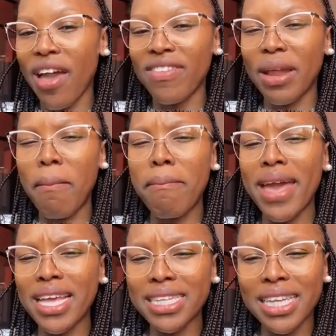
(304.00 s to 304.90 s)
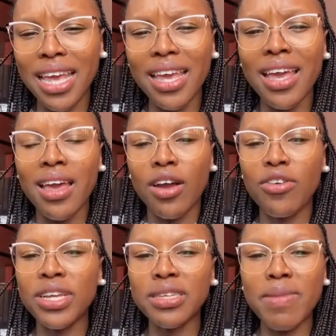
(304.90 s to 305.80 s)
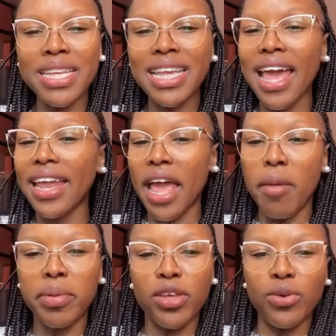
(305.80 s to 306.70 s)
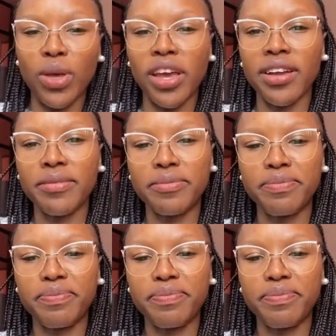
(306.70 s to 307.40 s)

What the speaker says: have an amazing Christmas and a happy new year.